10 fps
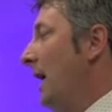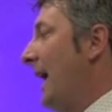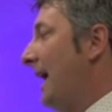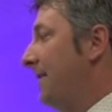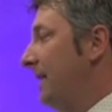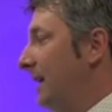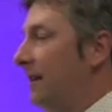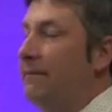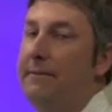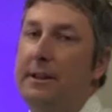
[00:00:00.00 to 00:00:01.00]
And then
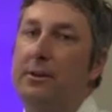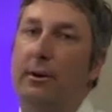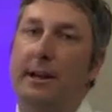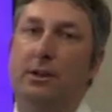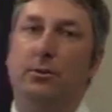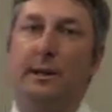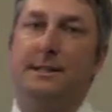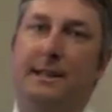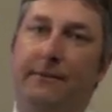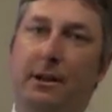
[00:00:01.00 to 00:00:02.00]
in 5th grade, a
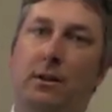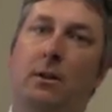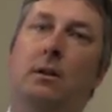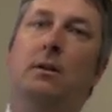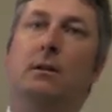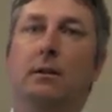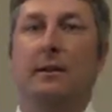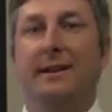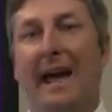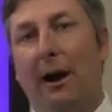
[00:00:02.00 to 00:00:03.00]
27.
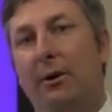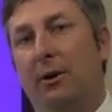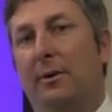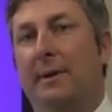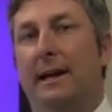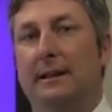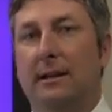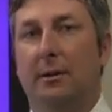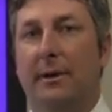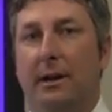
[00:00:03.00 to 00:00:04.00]
Now can we make a
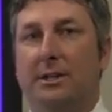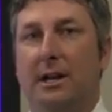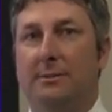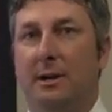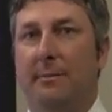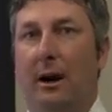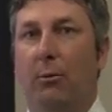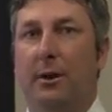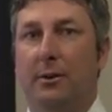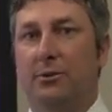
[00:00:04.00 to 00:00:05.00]
little better judgment
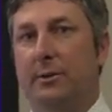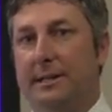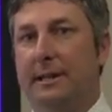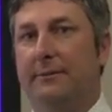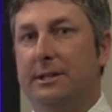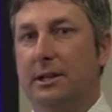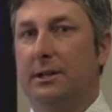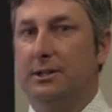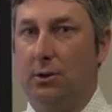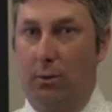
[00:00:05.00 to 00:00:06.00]
about whether 27 is a
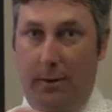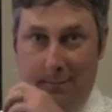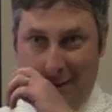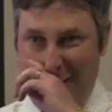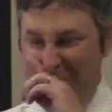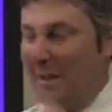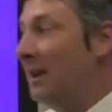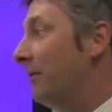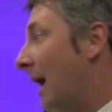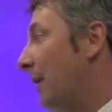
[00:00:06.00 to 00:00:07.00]
good score?
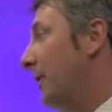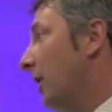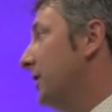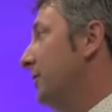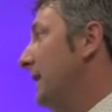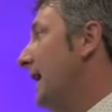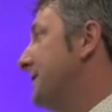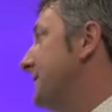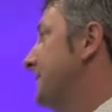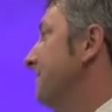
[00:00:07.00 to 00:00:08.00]
And I would argue
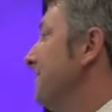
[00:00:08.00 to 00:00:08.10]
yes.